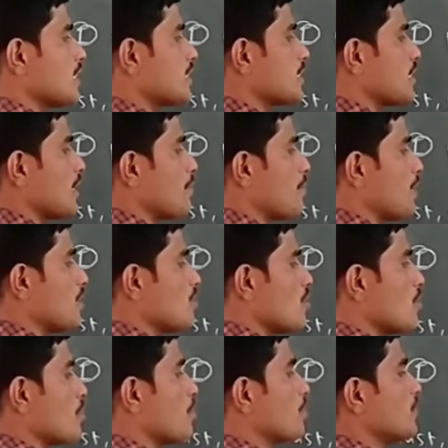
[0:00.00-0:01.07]
surface
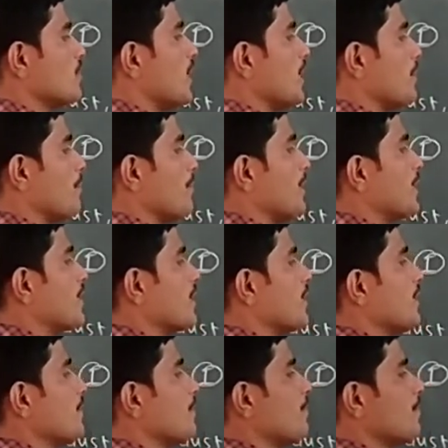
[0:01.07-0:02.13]
of that
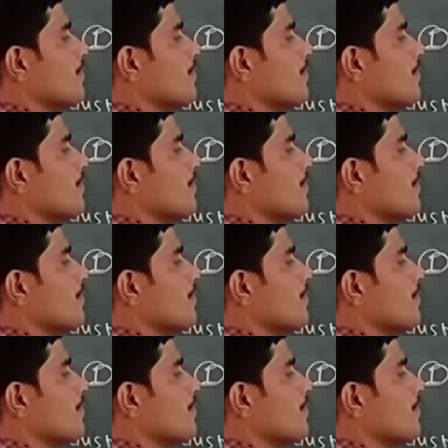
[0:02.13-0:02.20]
metal,